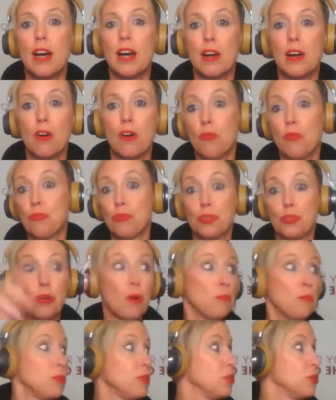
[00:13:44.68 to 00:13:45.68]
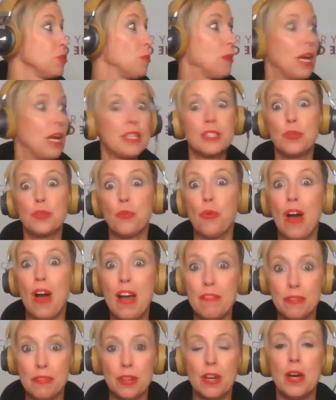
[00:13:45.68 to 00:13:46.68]
or for the company or the planet or
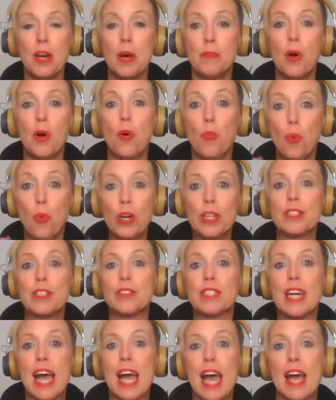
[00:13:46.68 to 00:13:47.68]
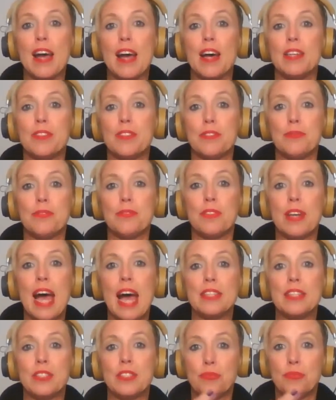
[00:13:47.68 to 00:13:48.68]
whatever, but what is the
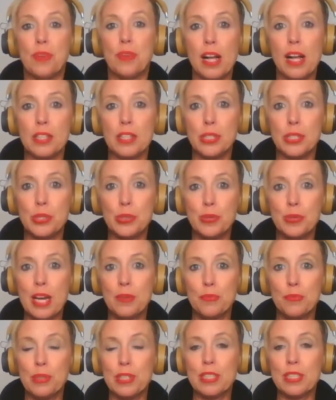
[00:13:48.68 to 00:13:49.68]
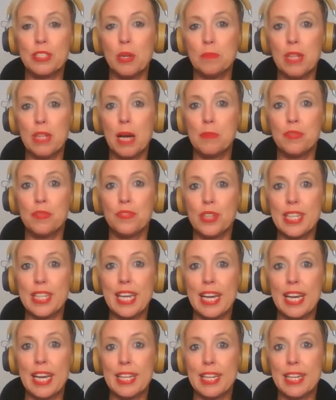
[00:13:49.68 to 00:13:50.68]
added value? And we sometimes
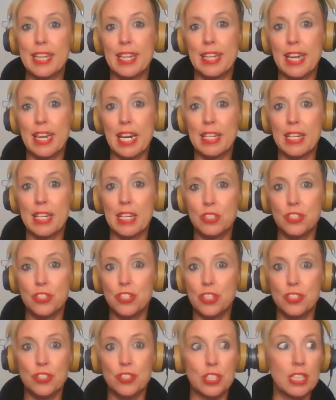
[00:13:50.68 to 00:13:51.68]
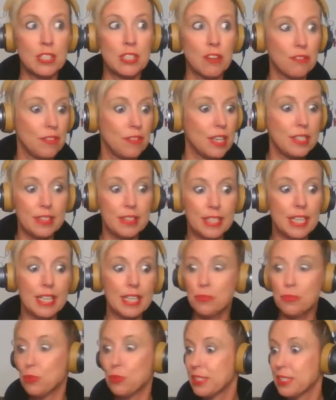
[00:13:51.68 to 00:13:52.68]
forget it, and then it's just innovating,
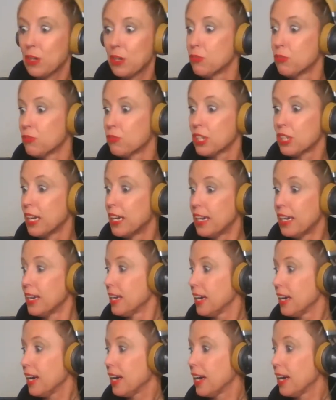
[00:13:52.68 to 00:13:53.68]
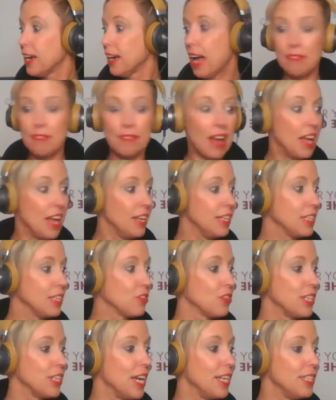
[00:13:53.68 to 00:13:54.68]
and if we don't have any
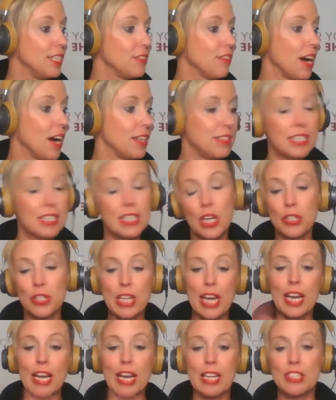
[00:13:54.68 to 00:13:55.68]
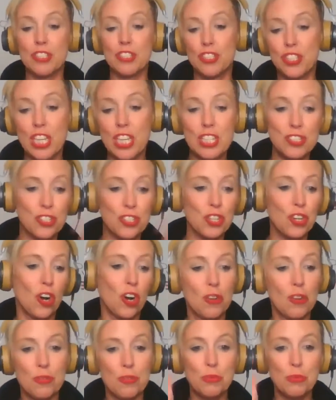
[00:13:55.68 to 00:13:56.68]
creative idea, okay, let's change the
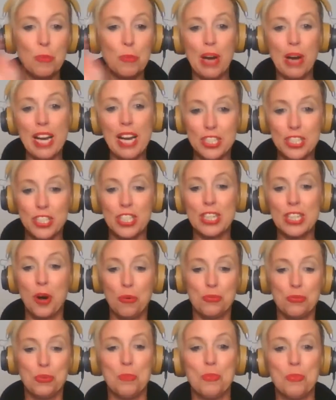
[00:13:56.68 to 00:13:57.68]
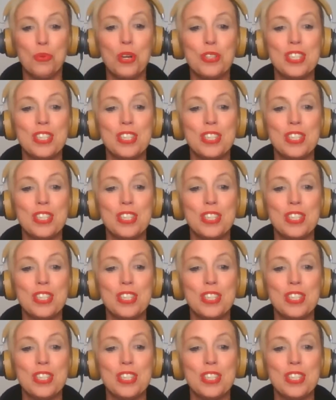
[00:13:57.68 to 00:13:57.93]
color of the packaging of the product.